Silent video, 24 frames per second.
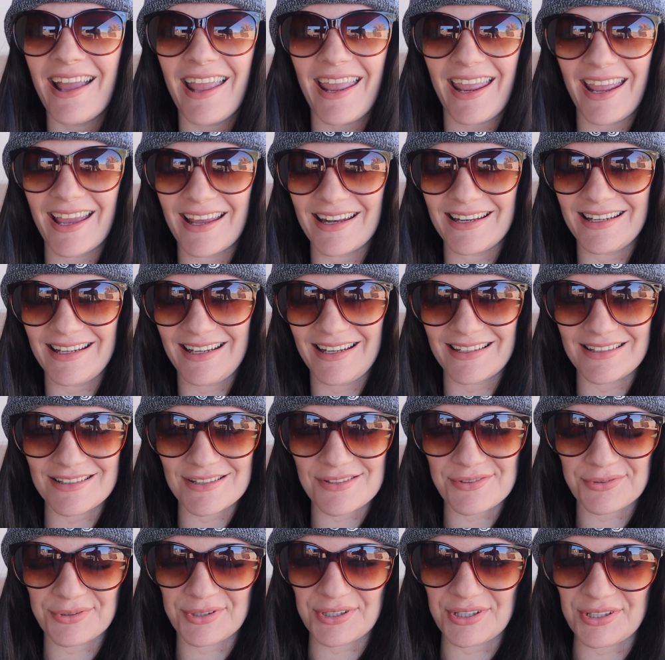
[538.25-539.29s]
Annie
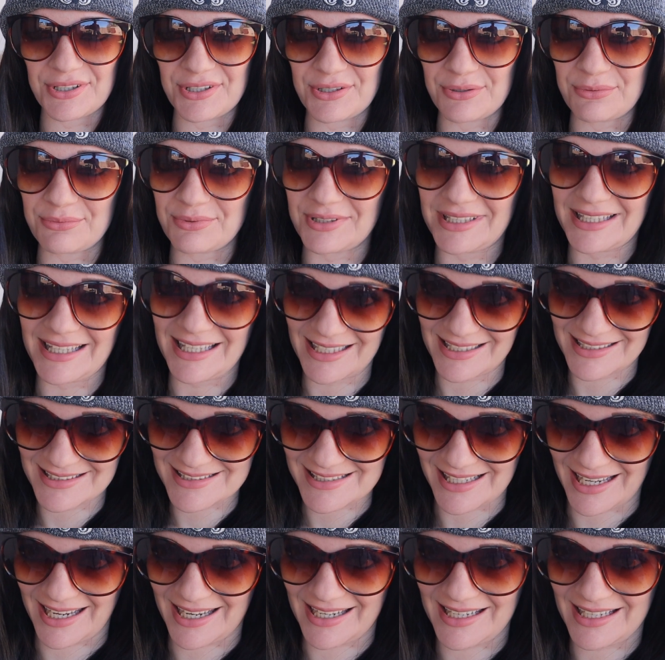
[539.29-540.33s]
and Sawyer are really
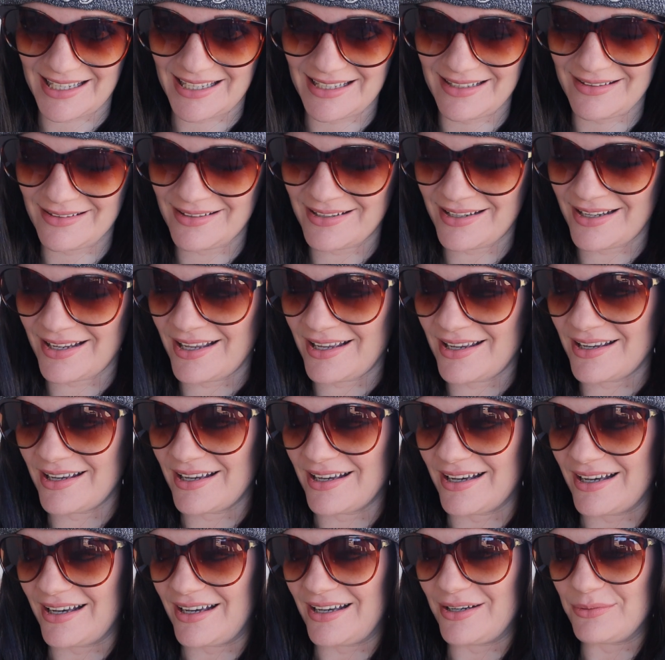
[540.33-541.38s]
excited.
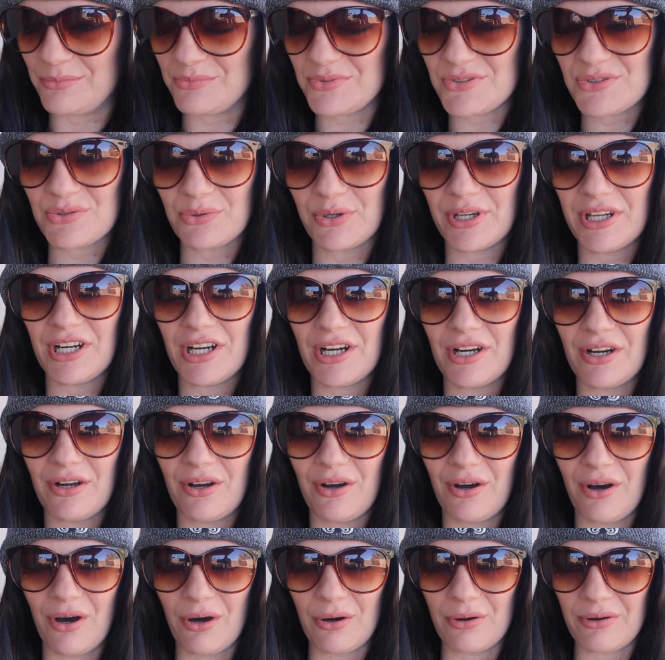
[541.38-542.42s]
Sawyer
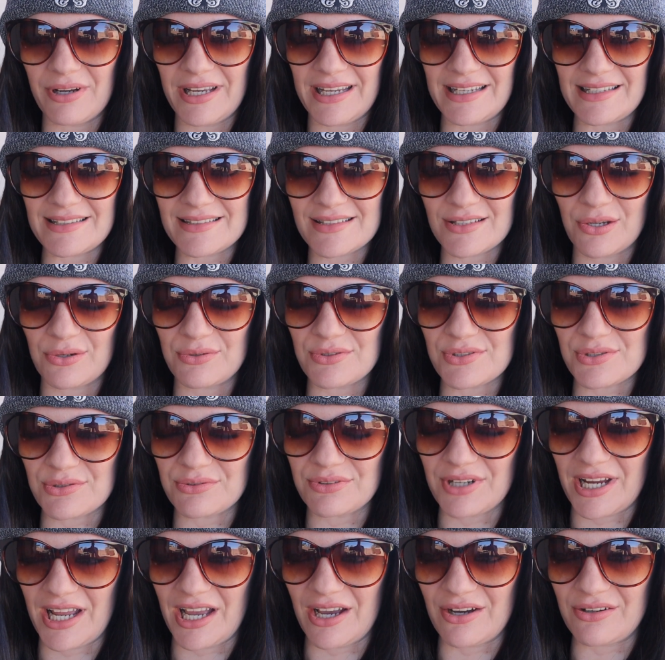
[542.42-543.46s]
always goes
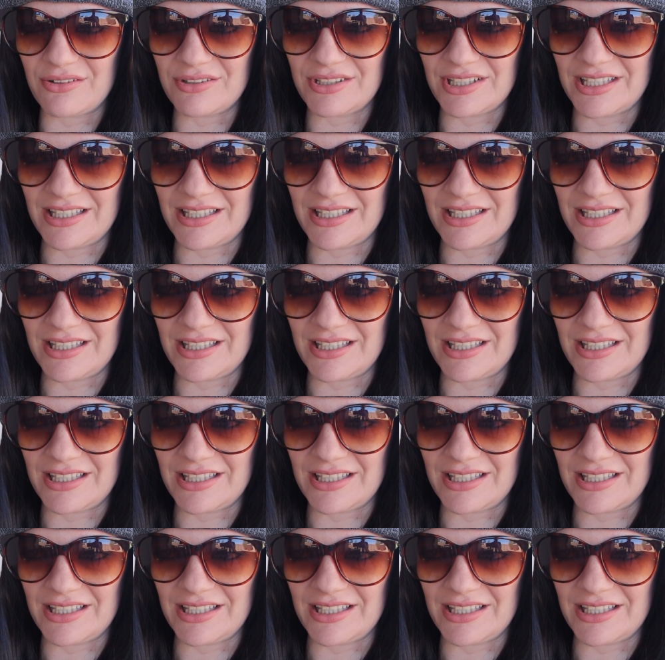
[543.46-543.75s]
around